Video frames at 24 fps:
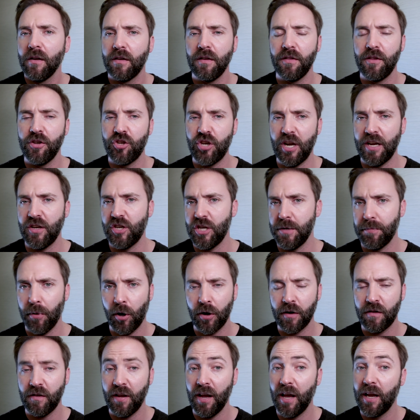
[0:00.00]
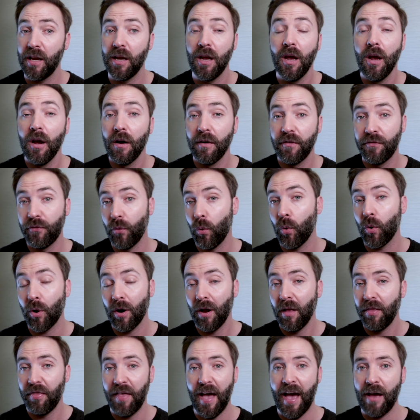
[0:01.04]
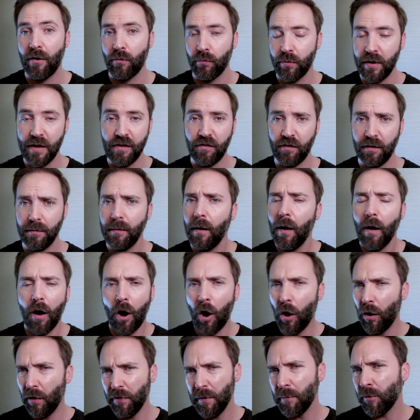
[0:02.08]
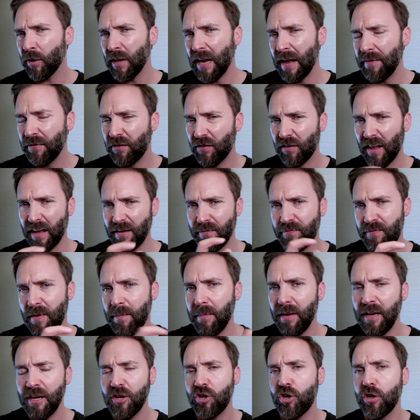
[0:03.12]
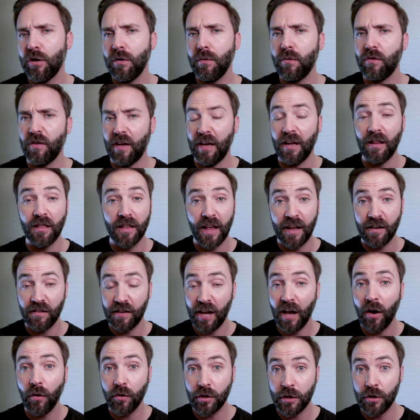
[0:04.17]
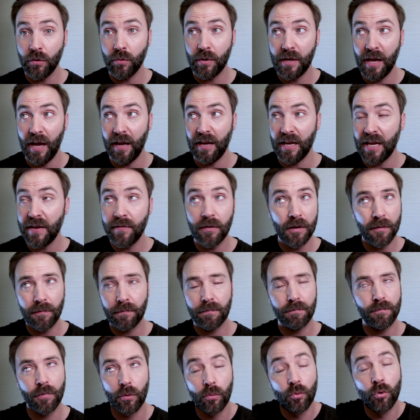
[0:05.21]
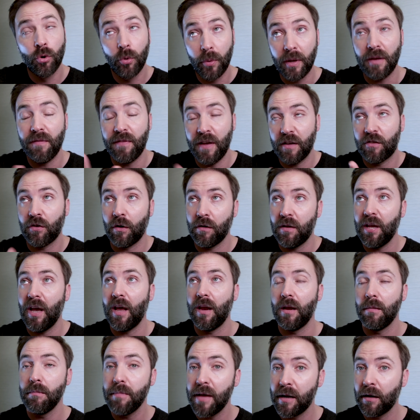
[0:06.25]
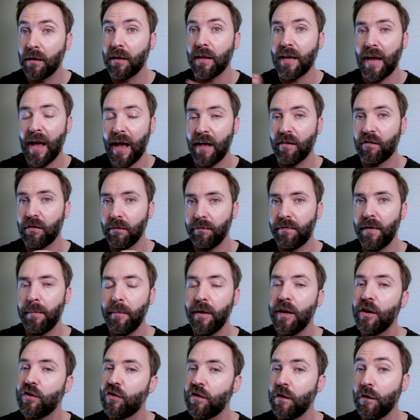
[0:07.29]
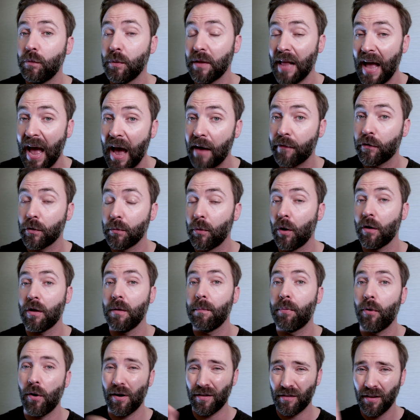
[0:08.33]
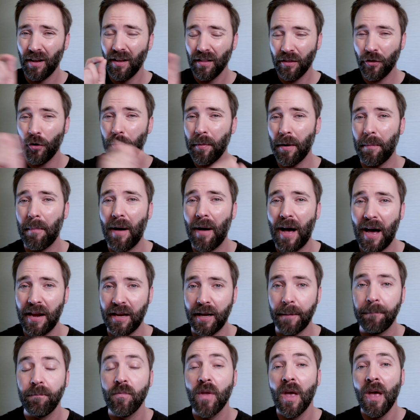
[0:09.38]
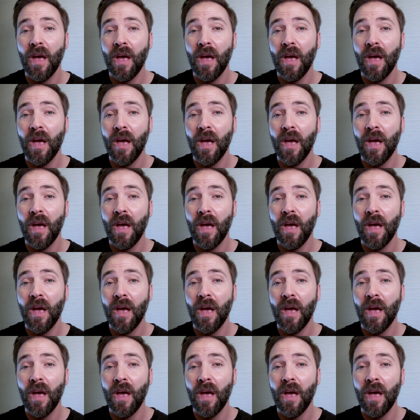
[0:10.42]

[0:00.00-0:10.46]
to the JG Bar 10 for that reason. All of them are gonna have slight fitment issues until you get, even a Marui VSR10 admittedly has some fitment issues with aftermarket parts, a little bit of modding.